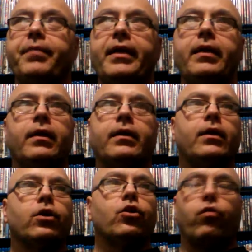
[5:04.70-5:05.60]
be
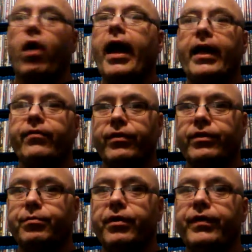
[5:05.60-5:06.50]
crying for
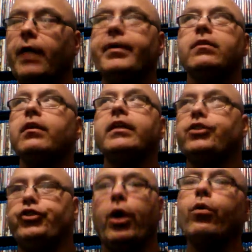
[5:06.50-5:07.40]
this movie. I mean, look
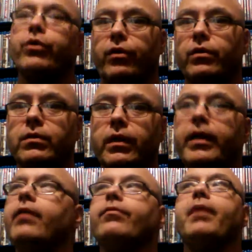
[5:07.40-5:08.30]
at Joker. Look
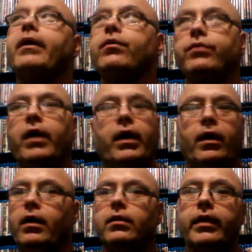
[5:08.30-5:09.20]

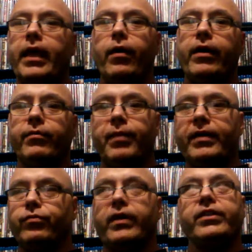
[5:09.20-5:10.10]
how
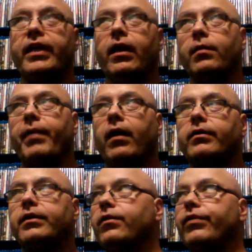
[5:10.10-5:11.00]
everybody's raising hell
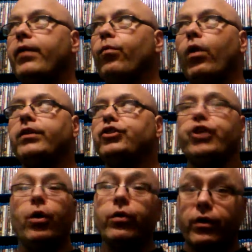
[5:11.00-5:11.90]
about, they want
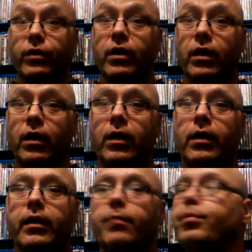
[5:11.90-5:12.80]
Joker
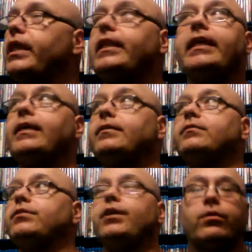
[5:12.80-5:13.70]
completely,
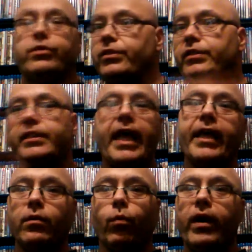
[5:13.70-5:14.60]
just
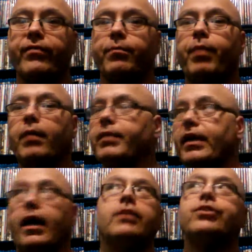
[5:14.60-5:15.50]
taken away from public
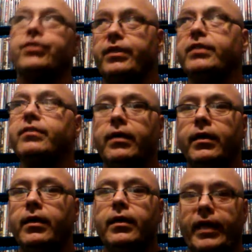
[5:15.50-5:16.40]
consciousness,
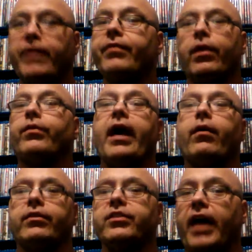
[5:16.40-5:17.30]
even though
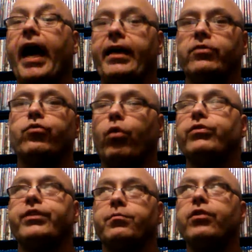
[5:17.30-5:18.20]
now it's the highest
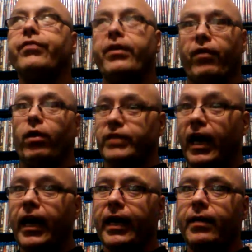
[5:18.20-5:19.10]
grossing movie of all
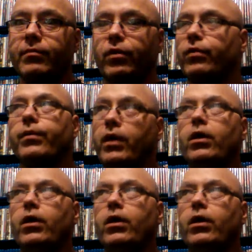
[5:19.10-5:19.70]
time, or